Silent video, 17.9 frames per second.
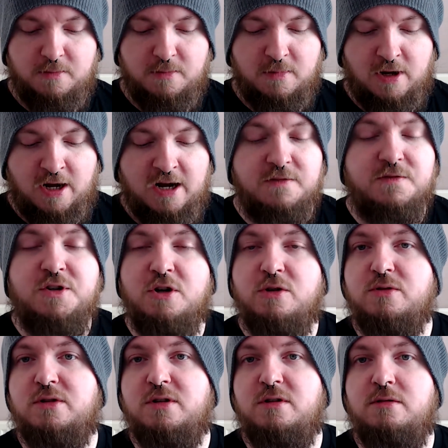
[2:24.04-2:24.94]
I've
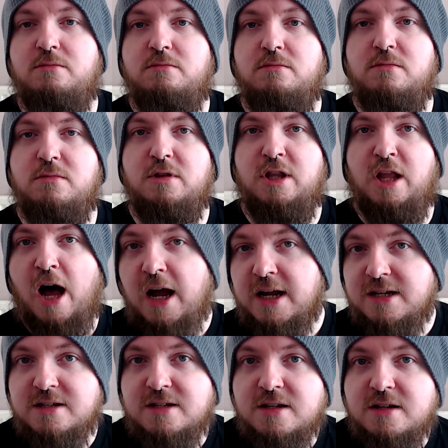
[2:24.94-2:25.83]
chosen
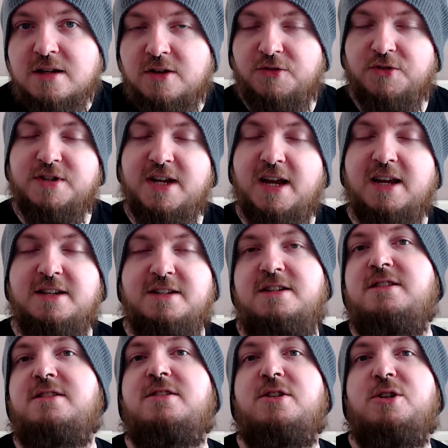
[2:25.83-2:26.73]
light, and the
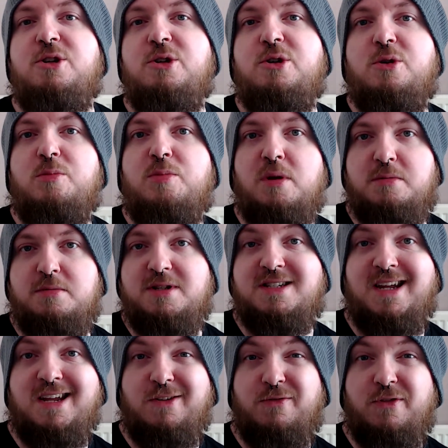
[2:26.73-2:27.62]
deities that you could probably
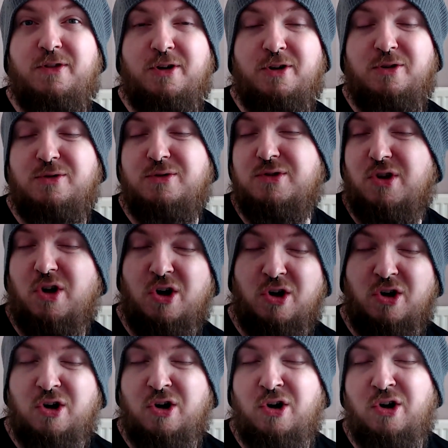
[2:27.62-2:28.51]
take for those
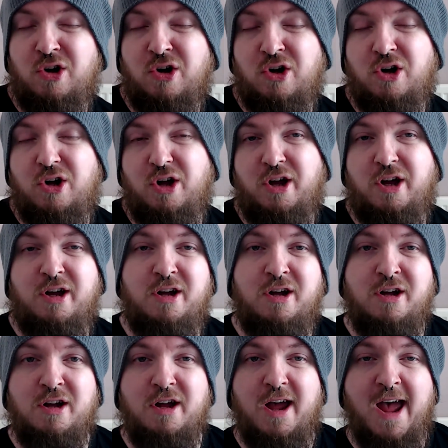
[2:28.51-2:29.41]
are
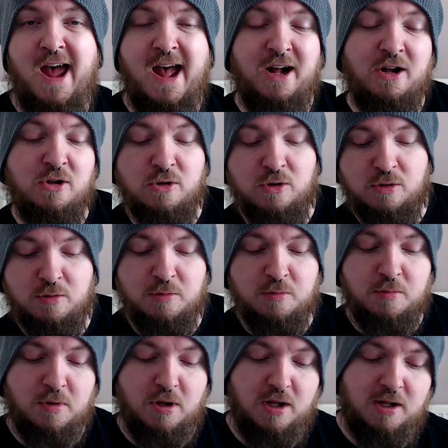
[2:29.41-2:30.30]

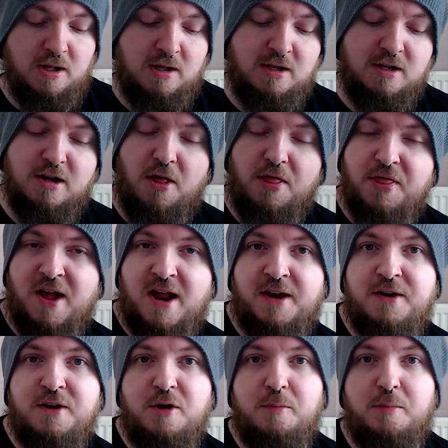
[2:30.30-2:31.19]
Helm,
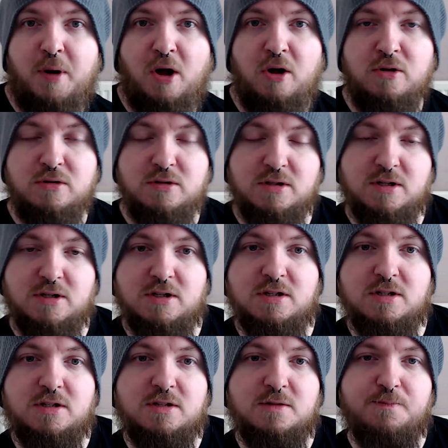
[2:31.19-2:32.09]
Lathander,
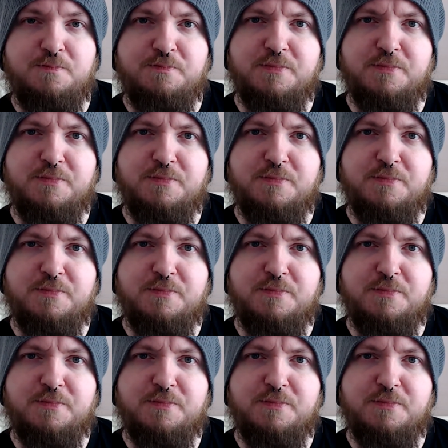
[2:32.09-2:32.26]
Poldus,